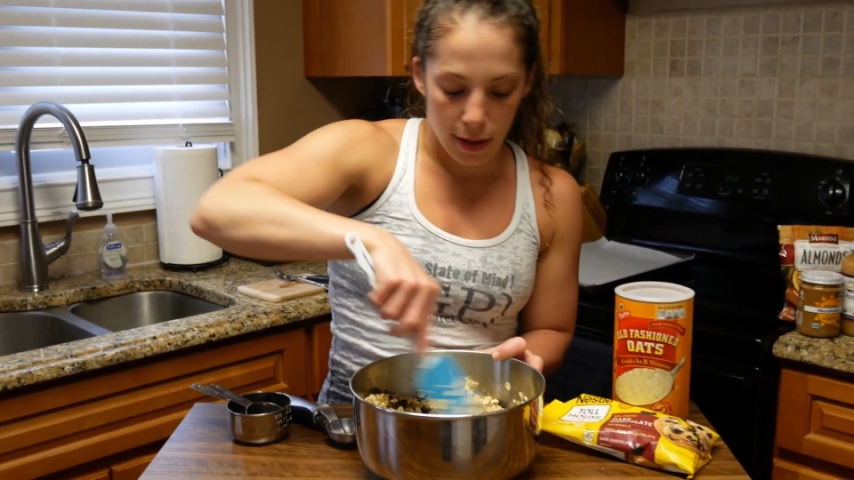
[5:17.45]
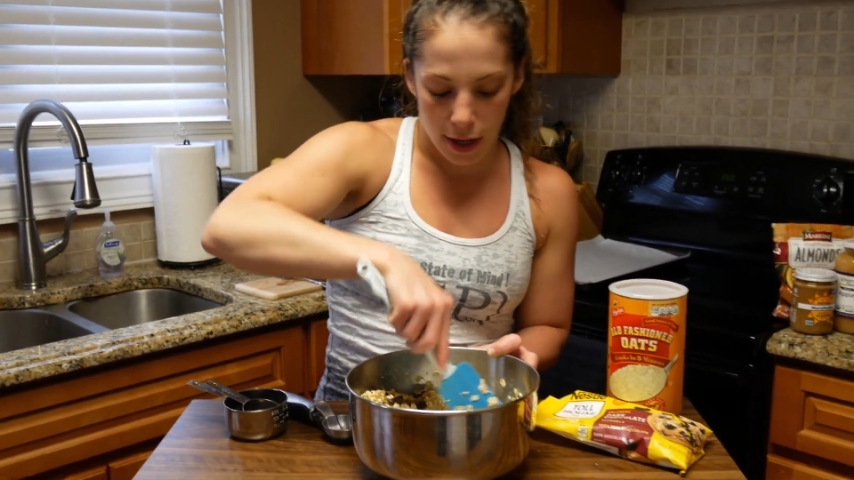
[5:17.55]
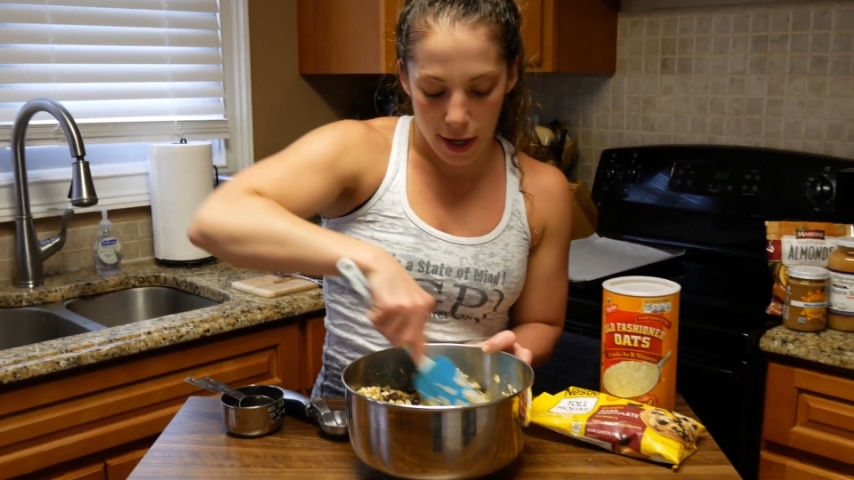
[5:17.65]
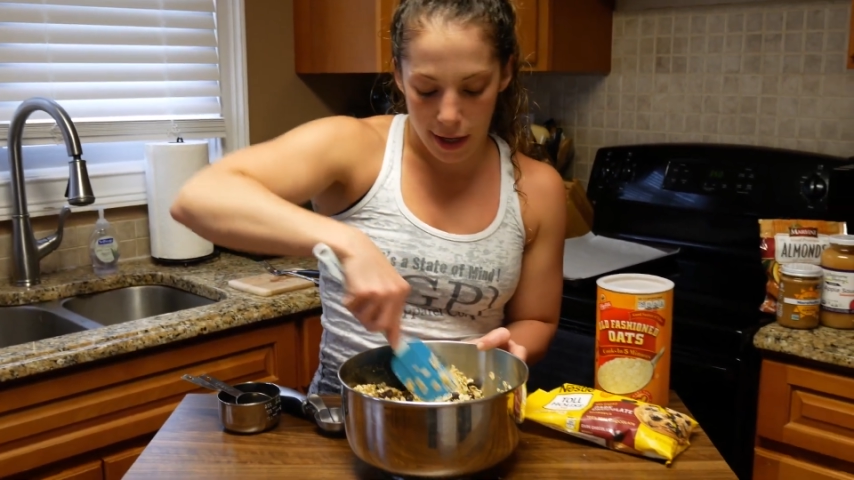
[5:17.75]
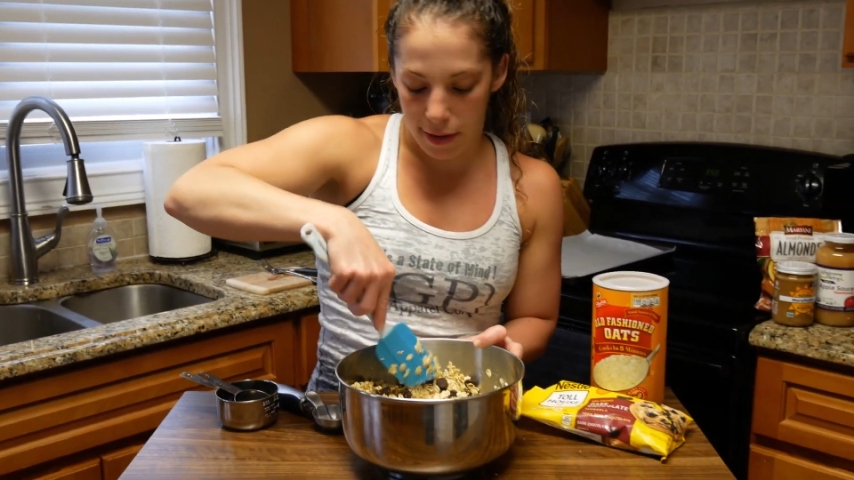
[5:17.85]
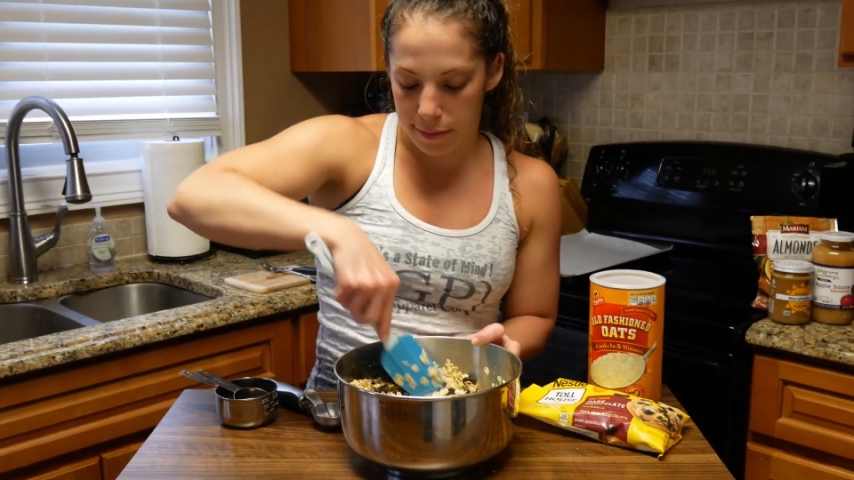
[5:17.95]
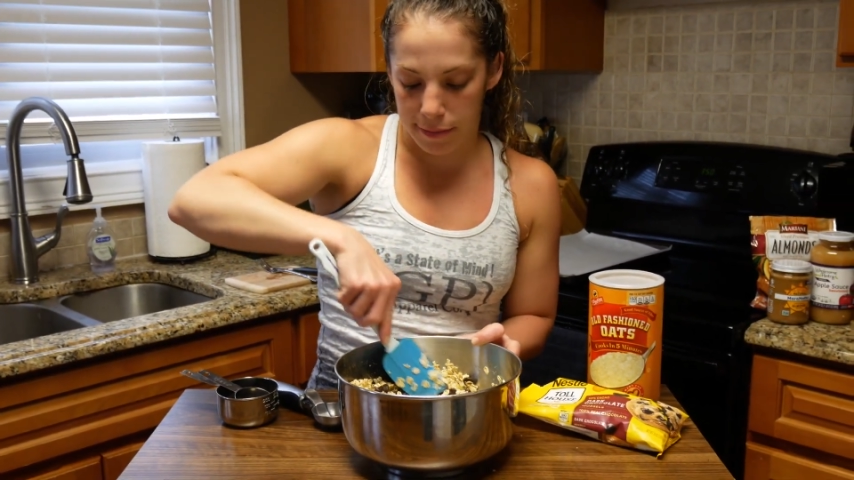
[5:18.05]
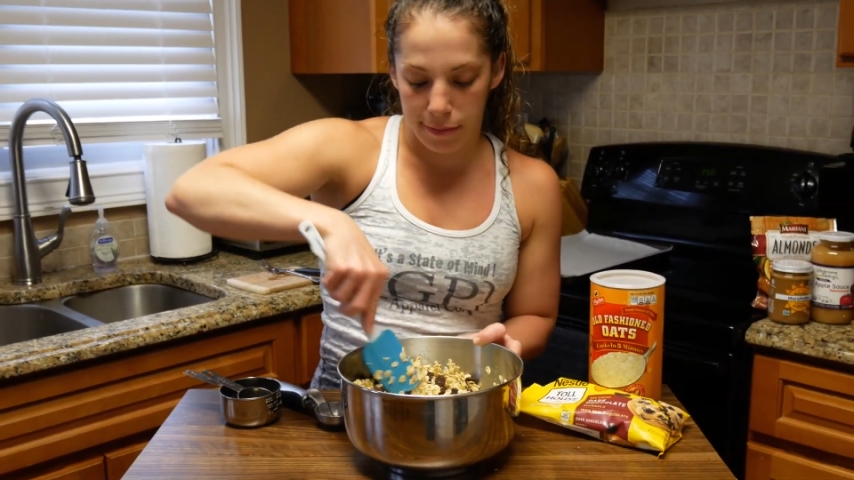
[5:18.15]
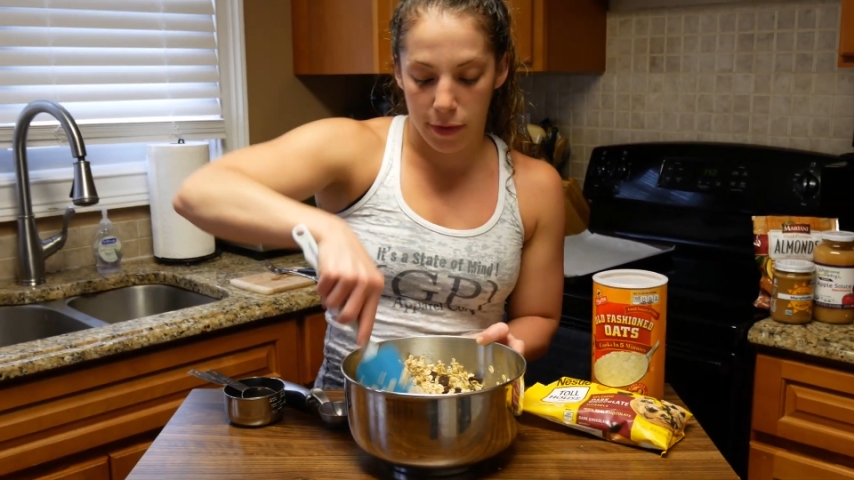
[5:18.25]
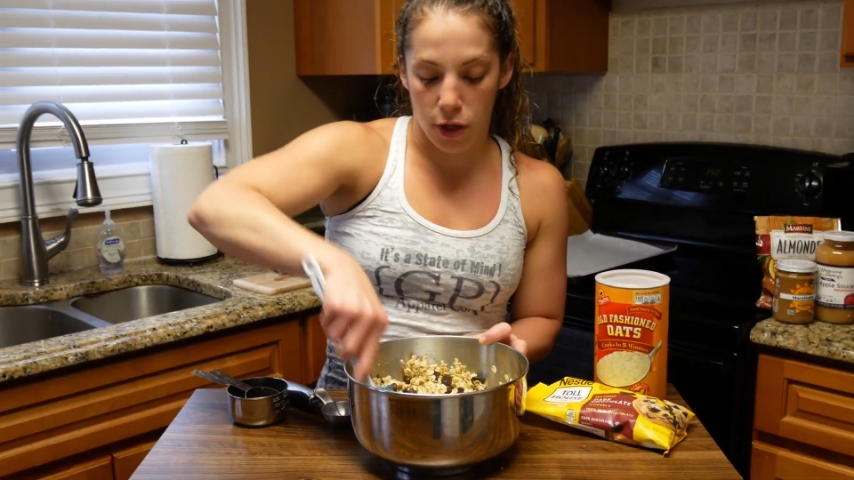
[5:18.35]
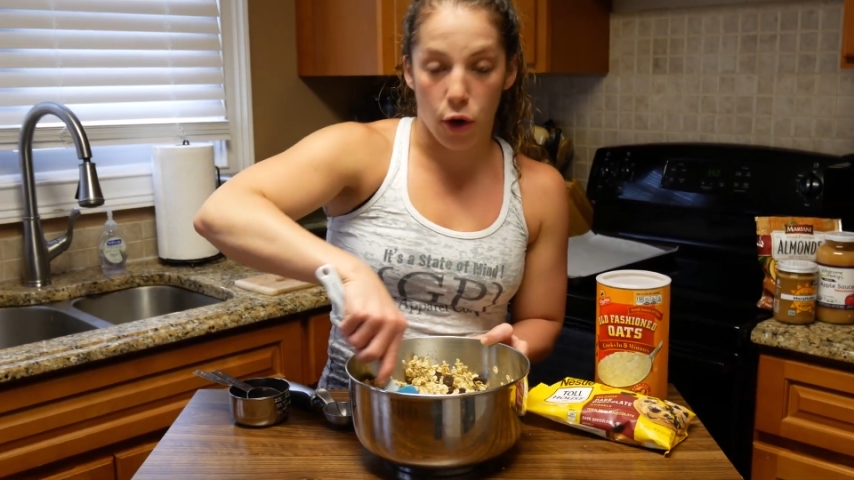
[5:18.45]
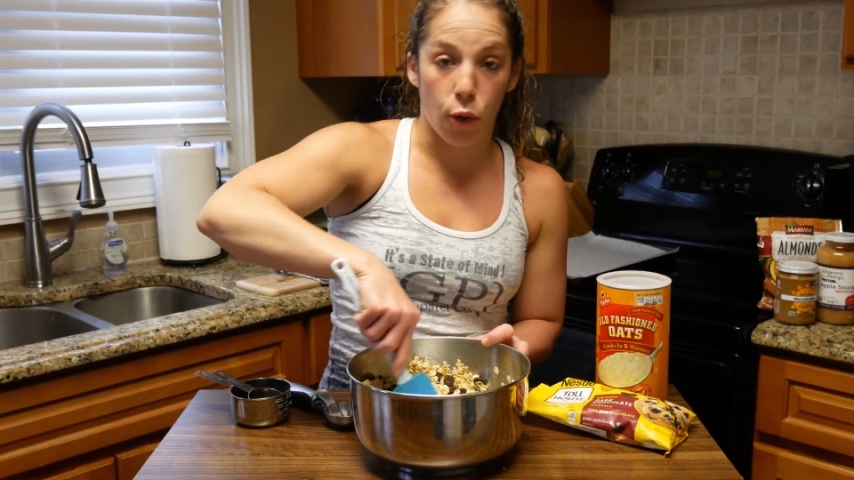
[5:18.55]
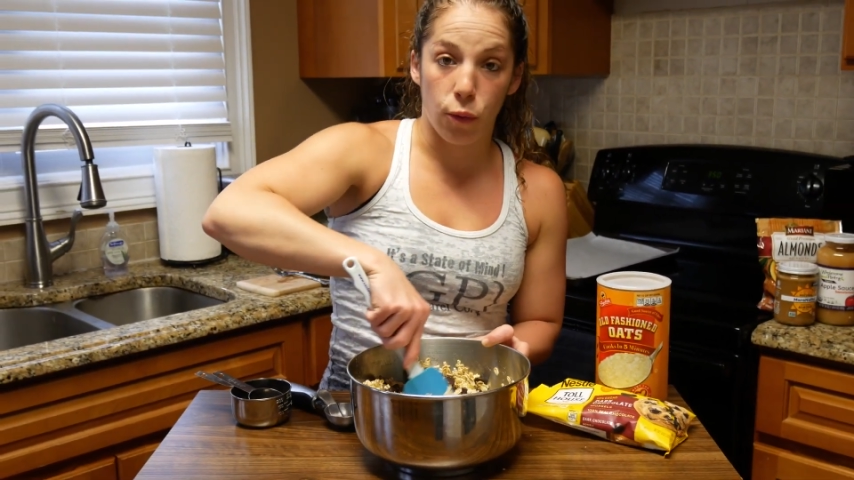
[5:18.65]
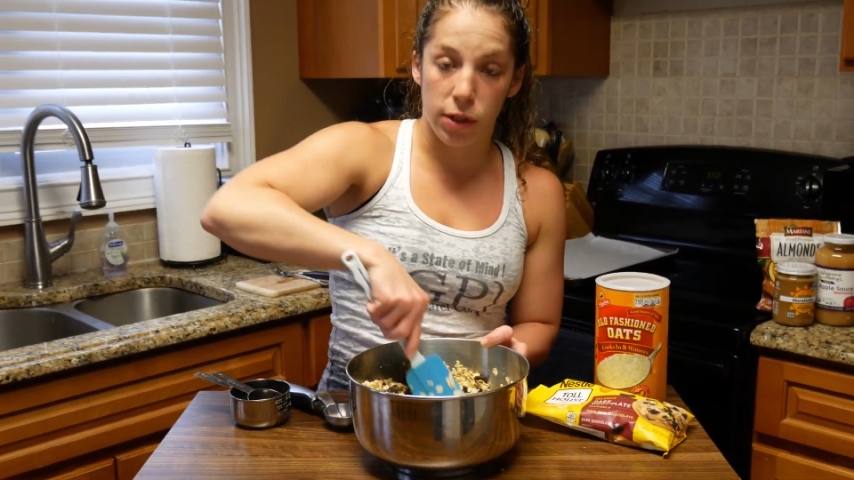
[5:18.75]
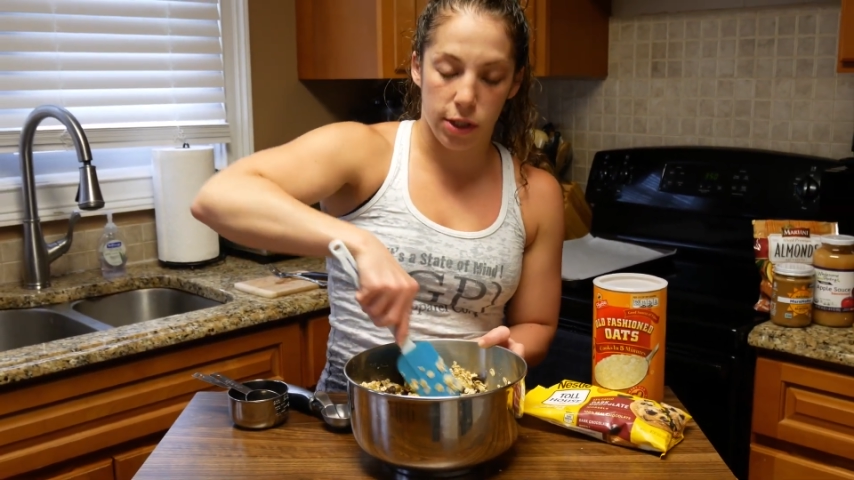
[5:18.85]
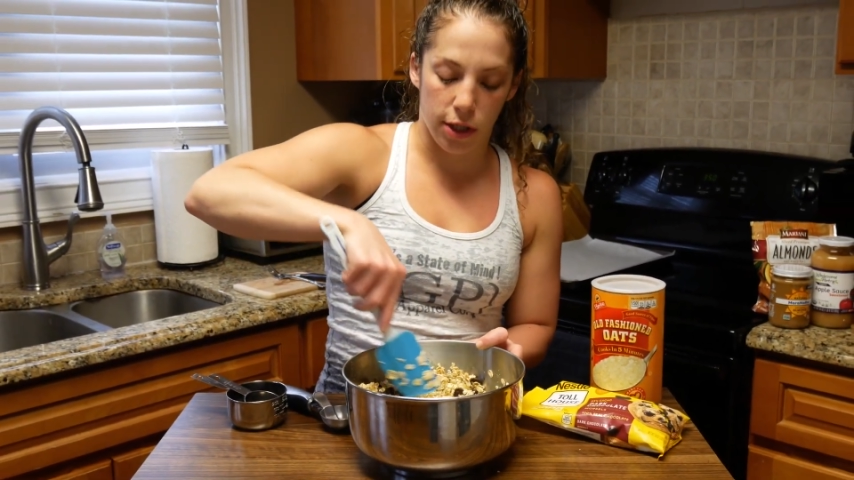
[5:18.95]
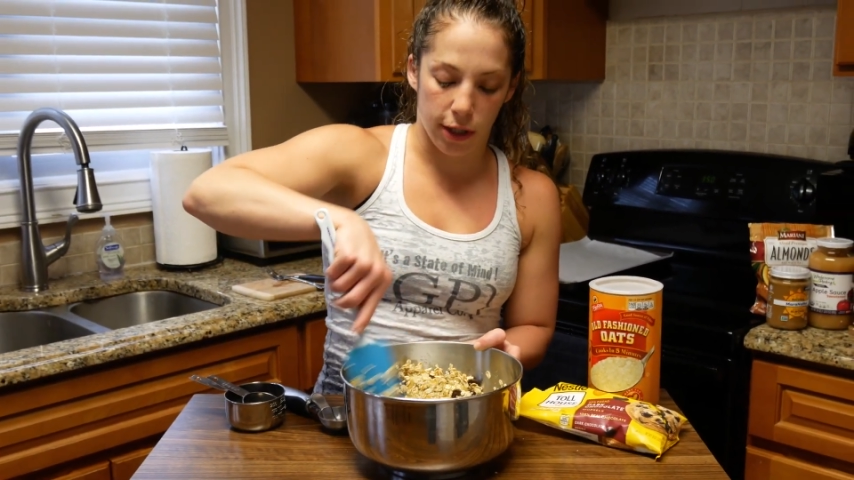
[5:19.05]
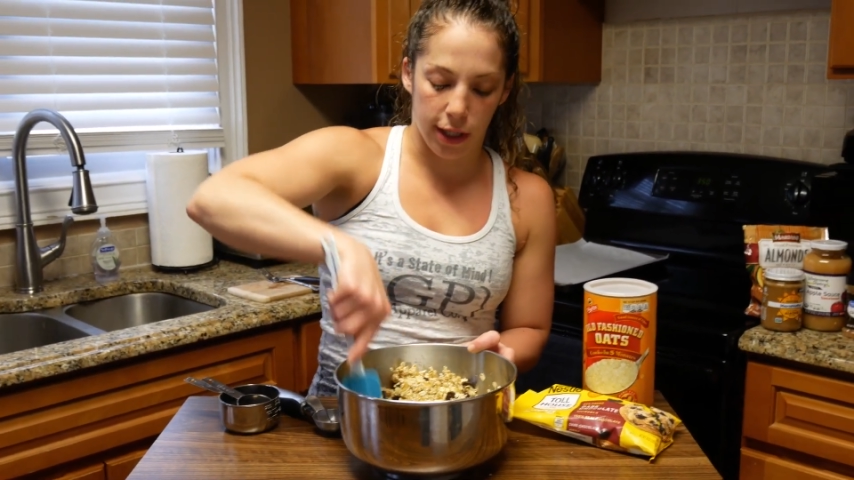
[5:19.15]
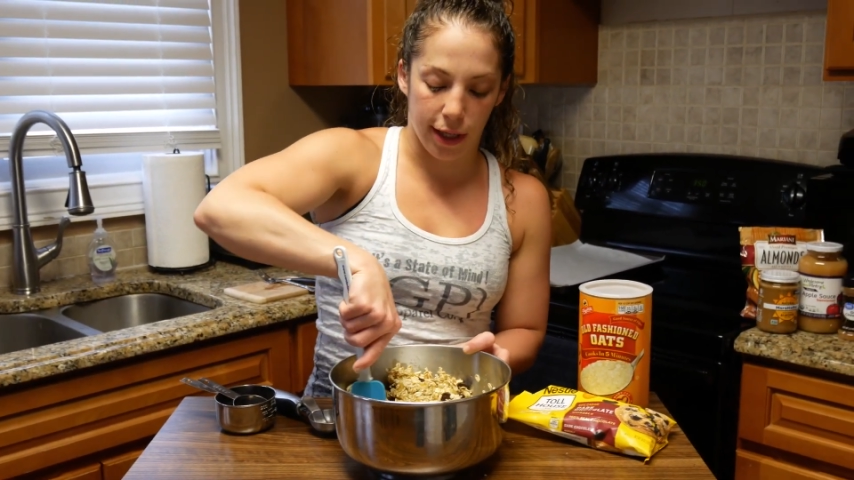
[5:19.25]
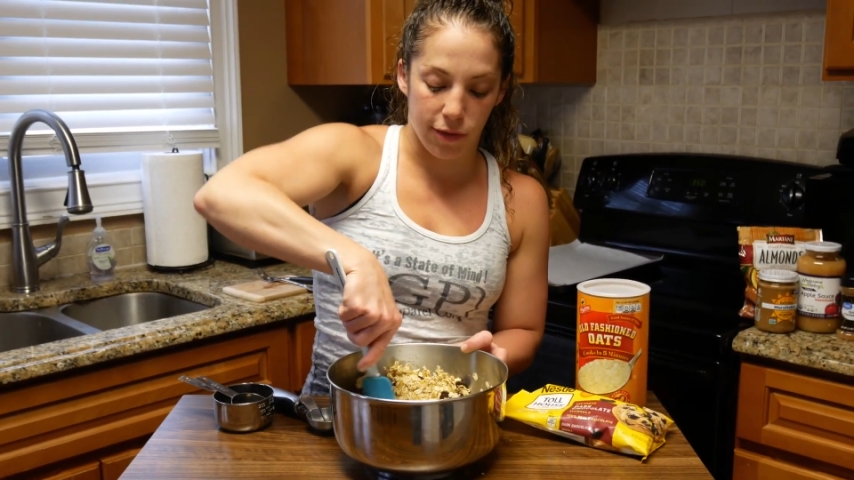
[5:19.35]
The oats
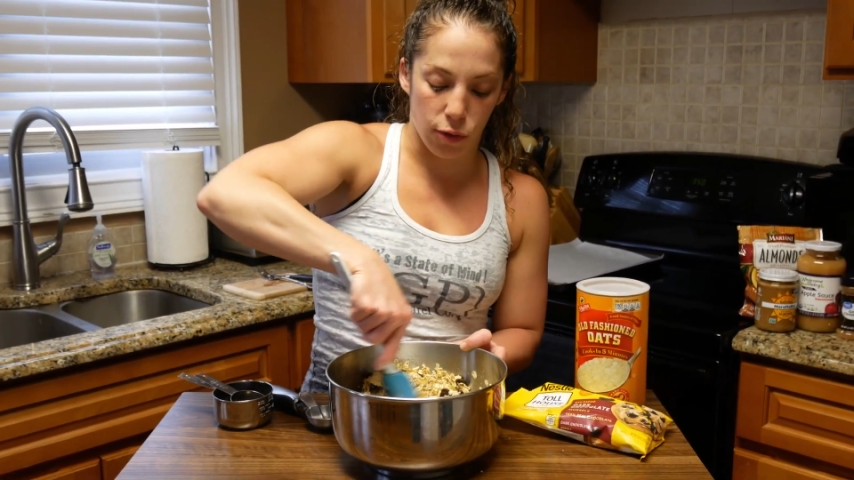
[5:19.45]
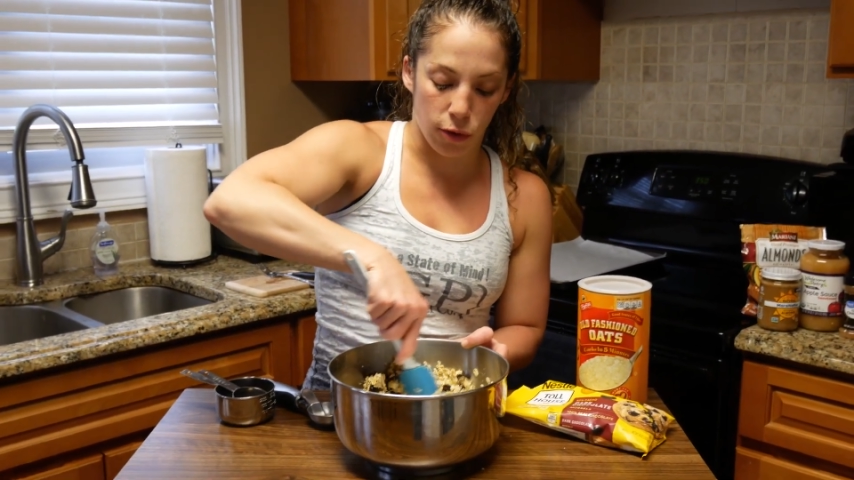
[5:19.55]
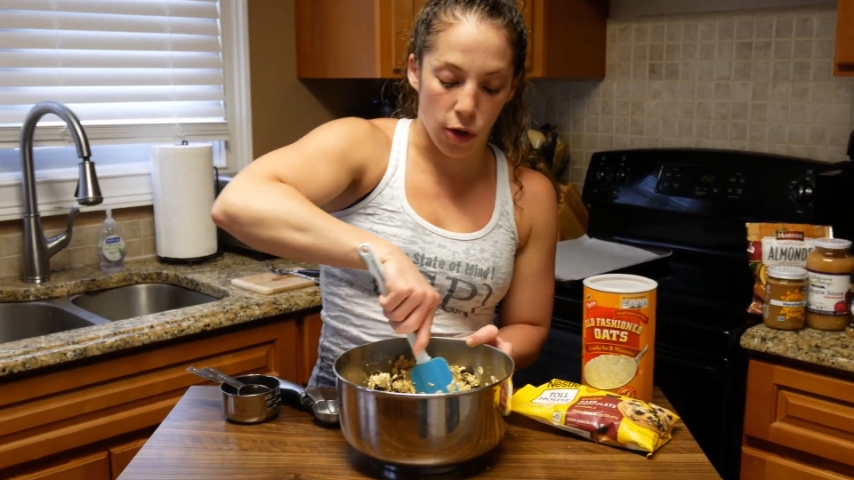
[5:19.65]
are gonna give you